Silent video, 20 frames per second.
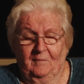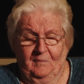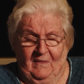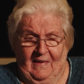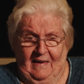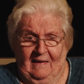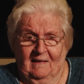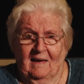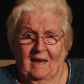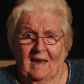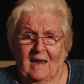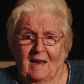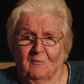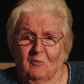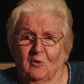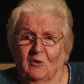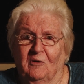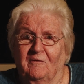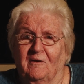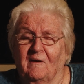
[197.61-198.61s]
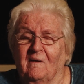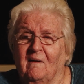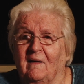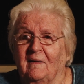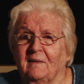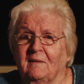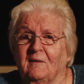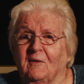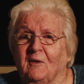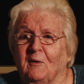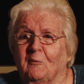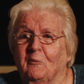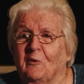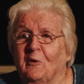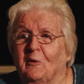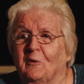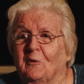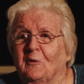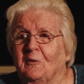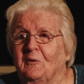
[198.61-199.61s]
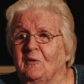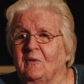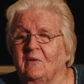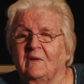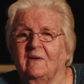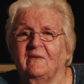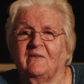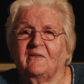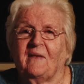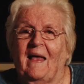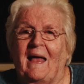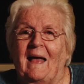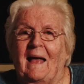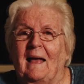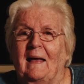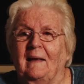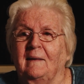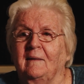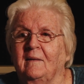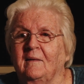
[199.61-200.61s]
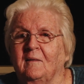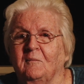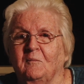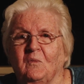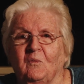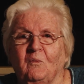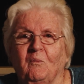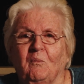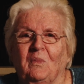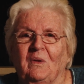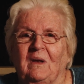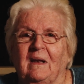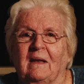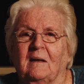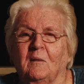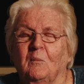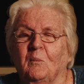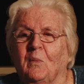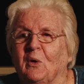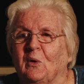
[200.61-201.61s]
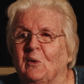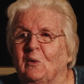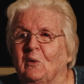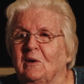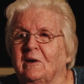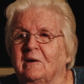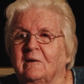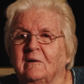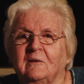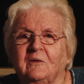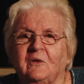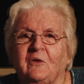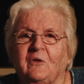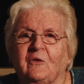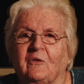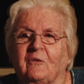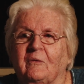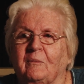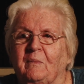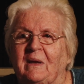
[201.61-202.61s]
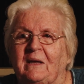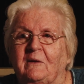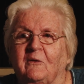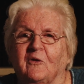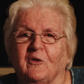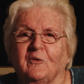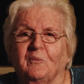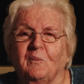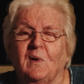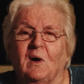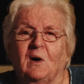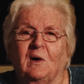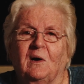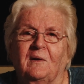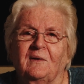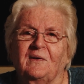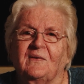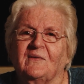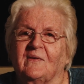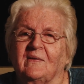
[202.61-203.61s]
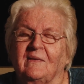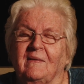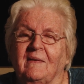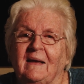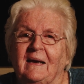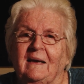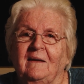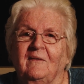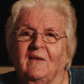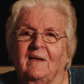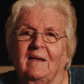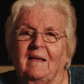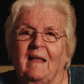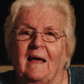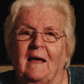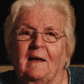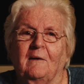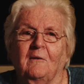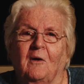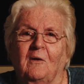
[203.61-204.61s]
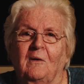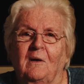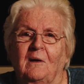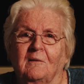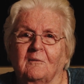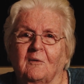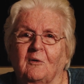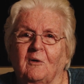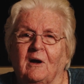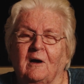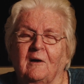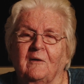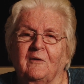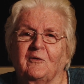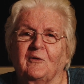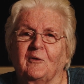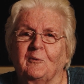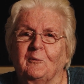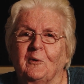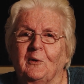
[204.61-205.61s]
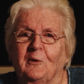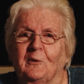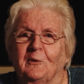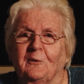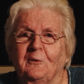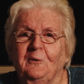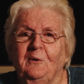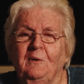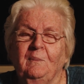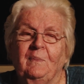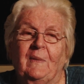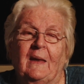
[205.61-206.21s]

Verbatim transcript: it came over onto the roads, the sand, the little boulders, bits of moss, and things like that all across the road